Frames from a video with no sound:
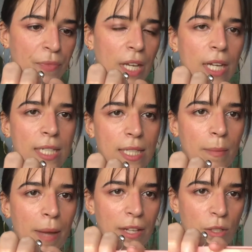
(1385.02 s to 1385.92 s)
it's the
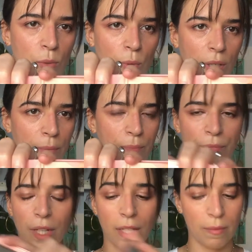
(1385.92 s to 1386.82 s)
best one.
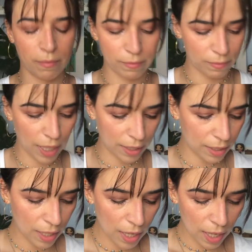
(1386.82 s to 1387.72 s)
Like
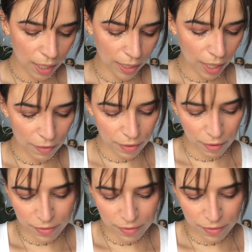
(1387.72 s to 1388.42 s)
I've